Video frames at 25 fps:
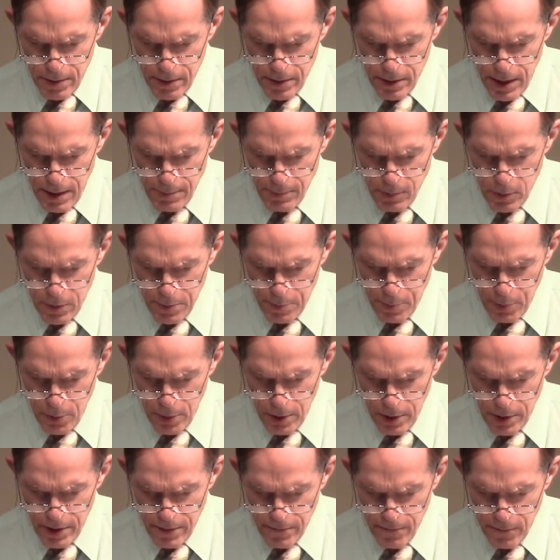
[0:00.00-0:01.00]
come to a
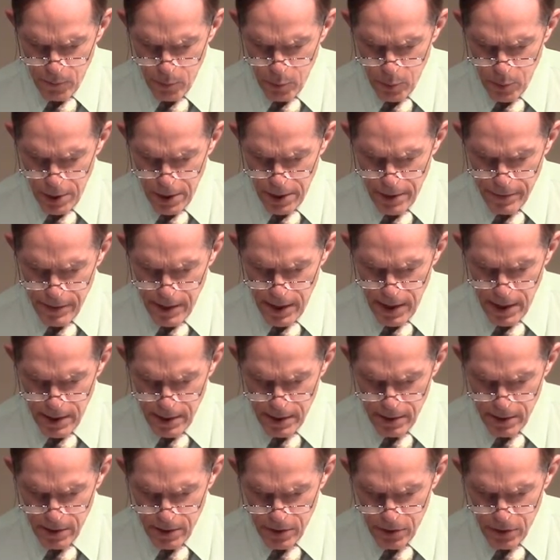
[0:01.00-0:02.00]
point of where they